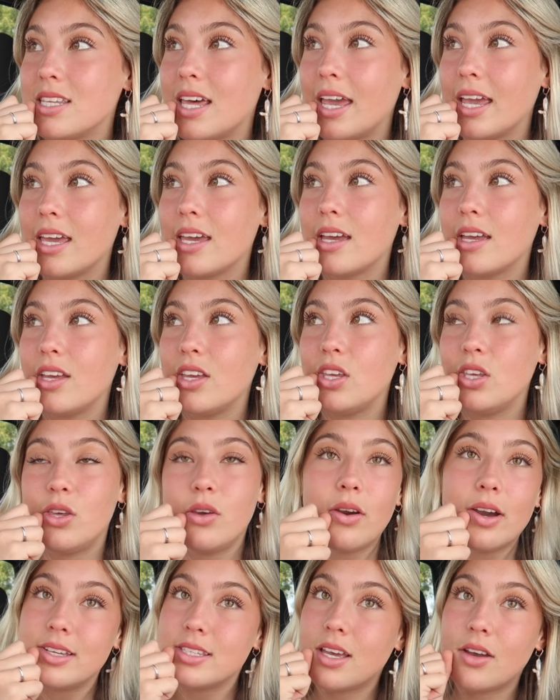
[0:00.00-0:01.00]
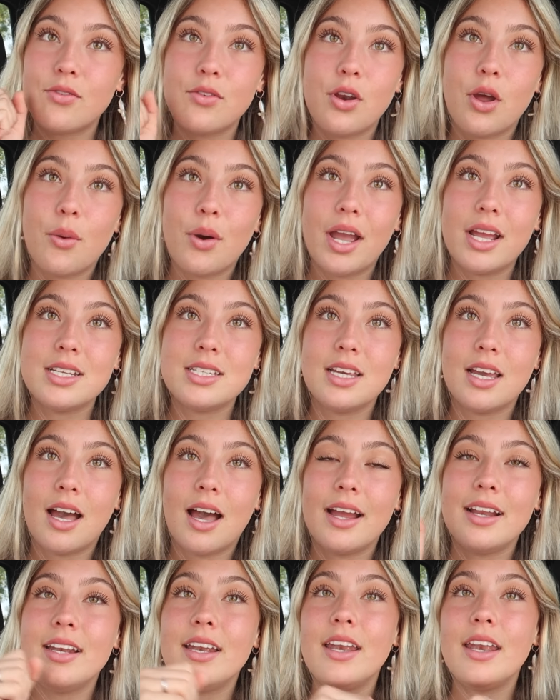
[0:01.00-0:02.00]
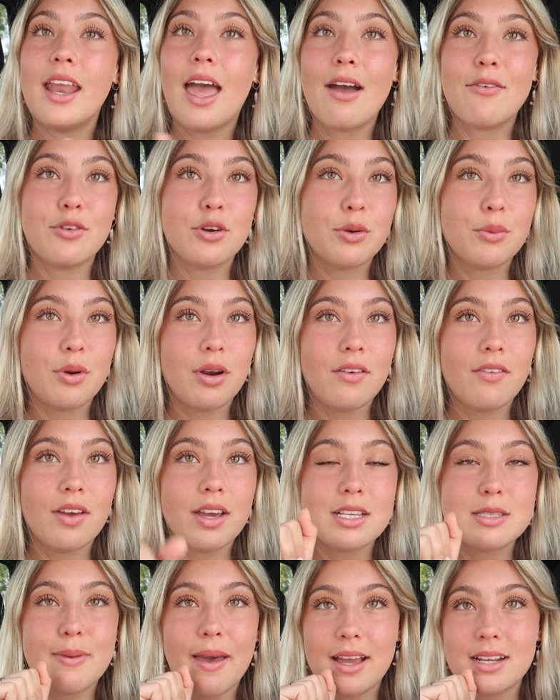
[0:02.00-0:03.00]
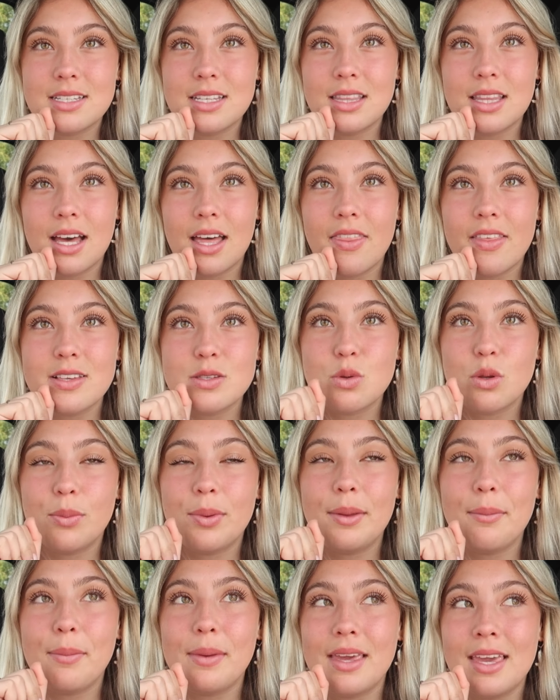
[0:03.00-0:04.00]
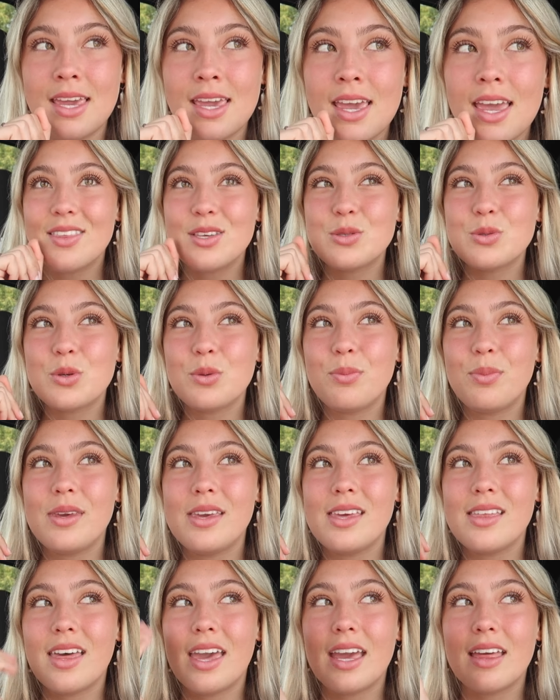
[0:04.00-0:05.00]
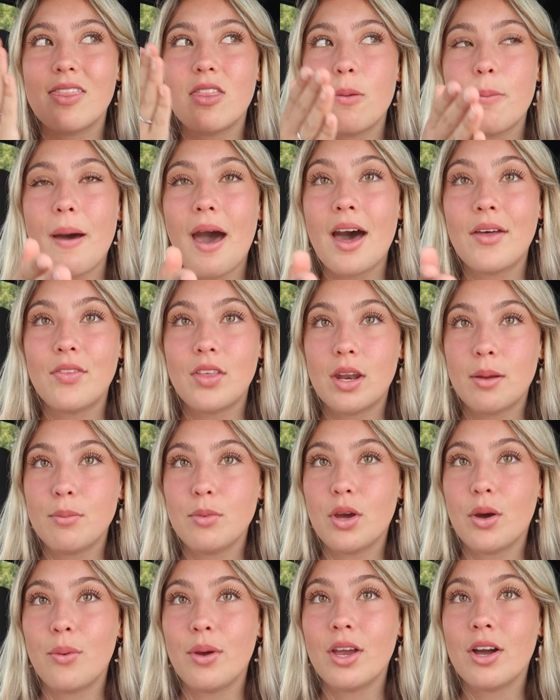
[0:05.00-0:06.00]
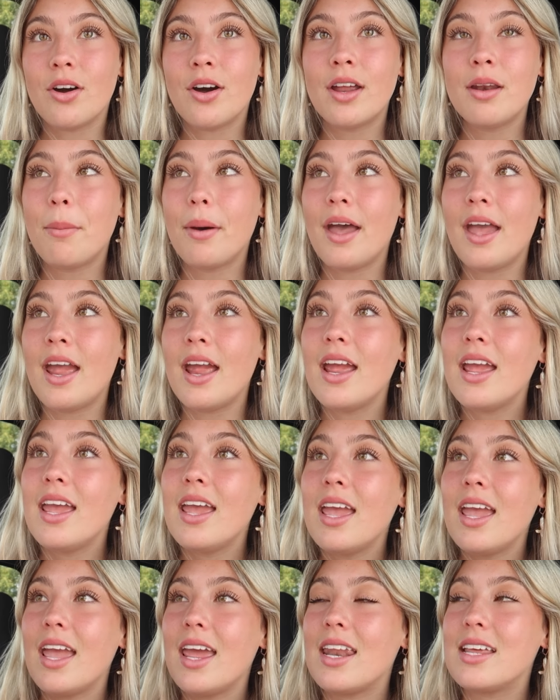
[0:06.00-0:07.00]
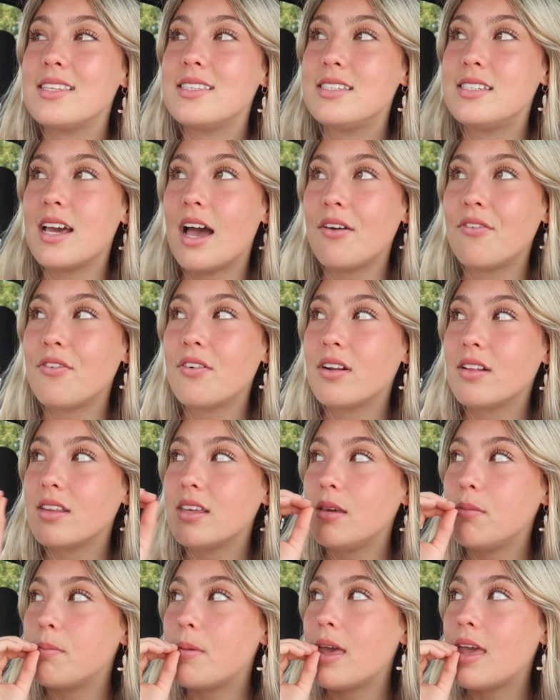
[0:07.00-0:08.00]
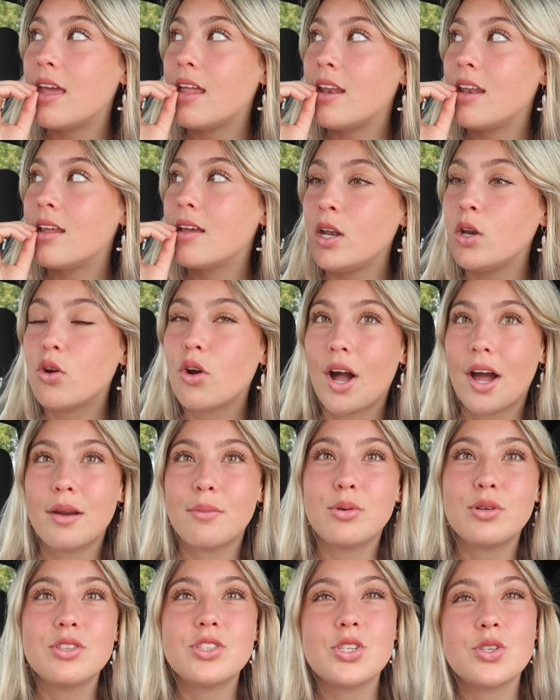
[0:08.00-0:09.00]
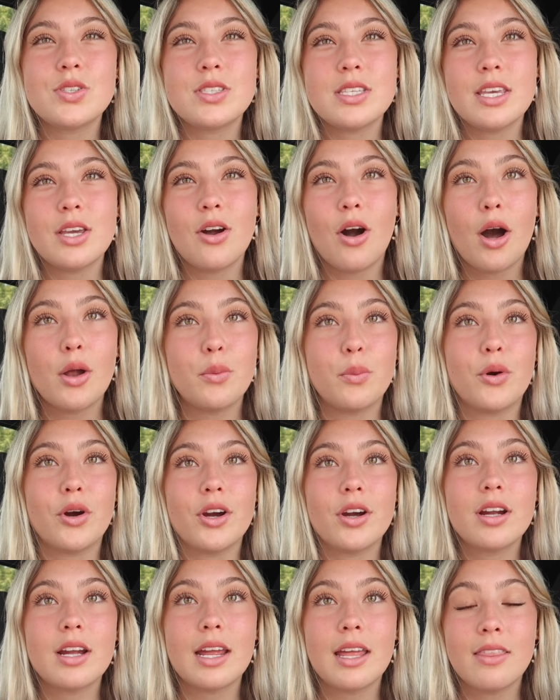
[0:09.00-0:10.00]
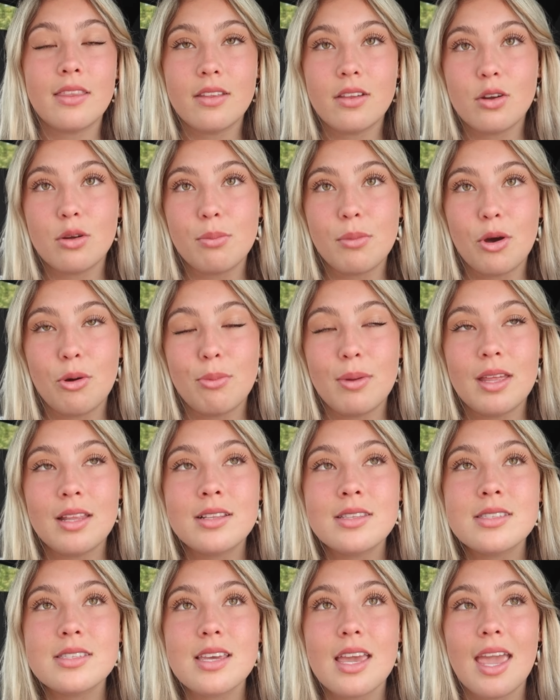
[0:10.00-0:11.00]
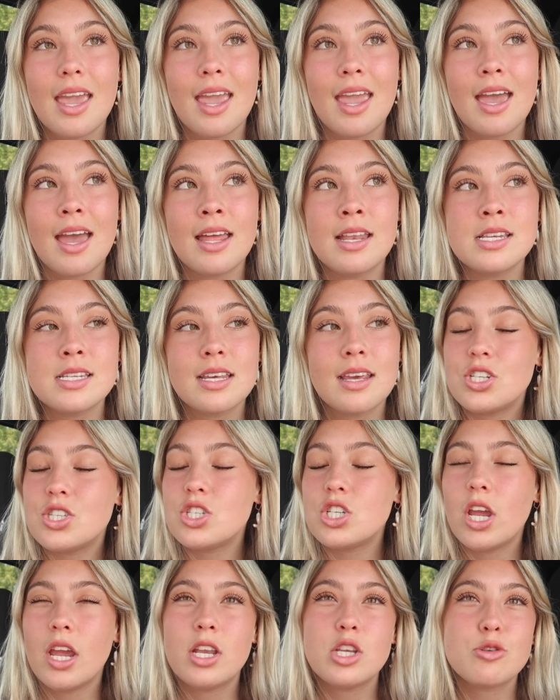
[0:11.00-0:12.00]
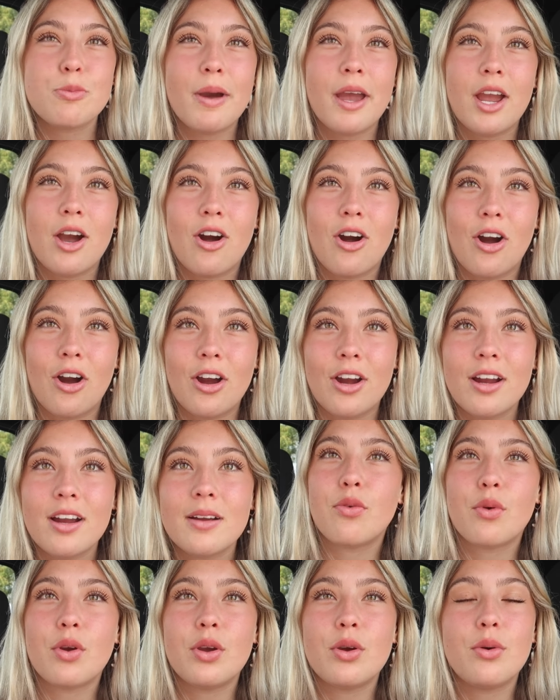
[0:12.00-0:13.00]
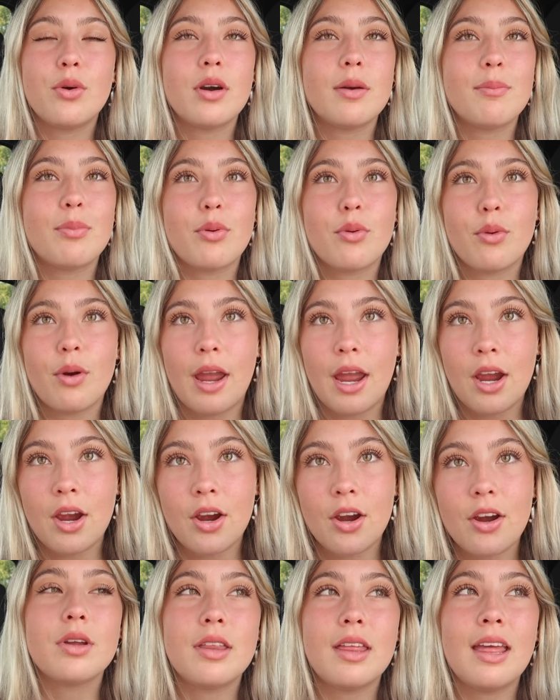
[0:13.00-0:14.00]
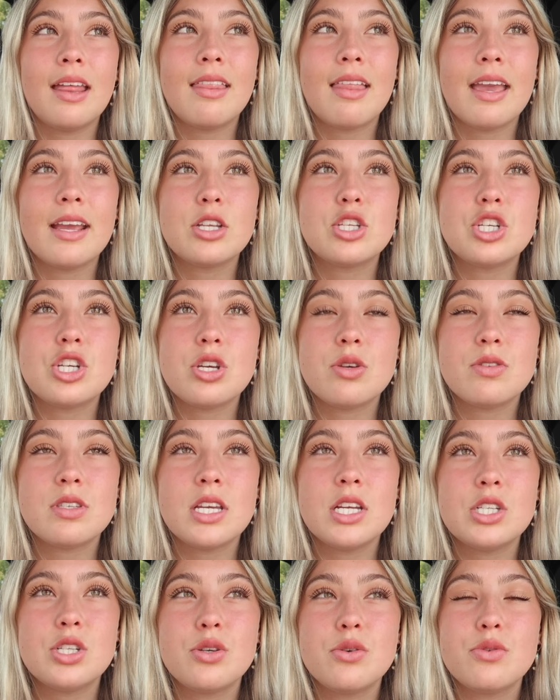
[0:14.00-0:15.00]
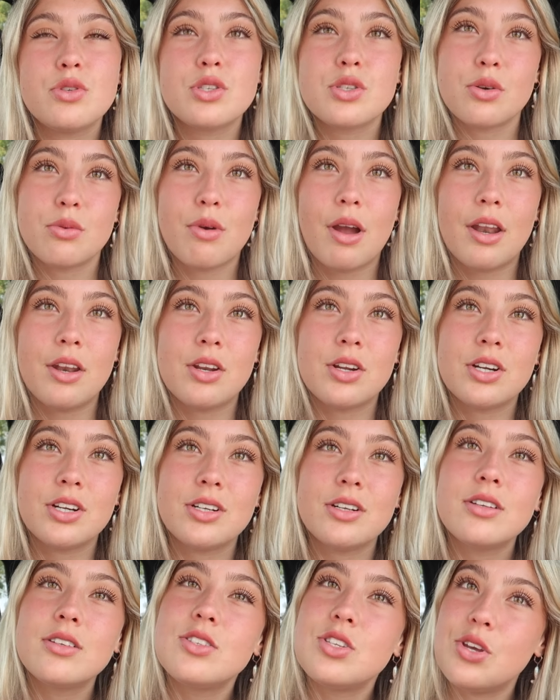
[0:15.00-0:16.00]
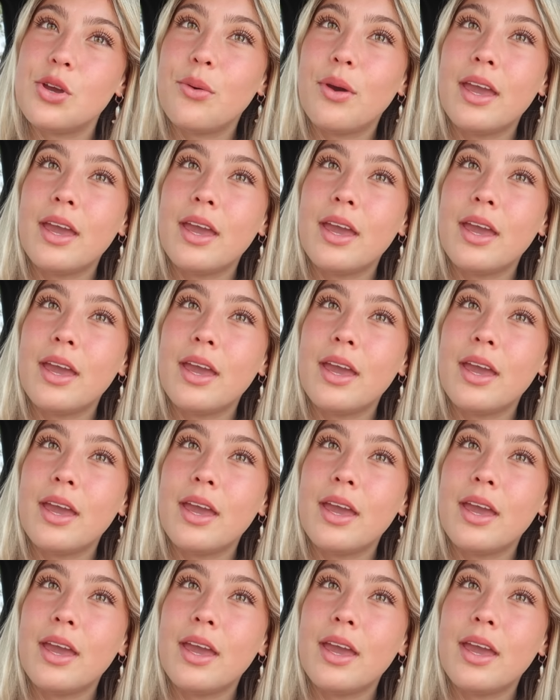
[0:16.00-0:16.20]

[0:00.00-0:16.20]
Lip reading: Like, you guys have no idea. I never would have expected that this would be me and this would be like the path that I'm going on, but it has definitely been incredible to see God work in the little moments and just change my heart through prayer, really like choosing to surrender to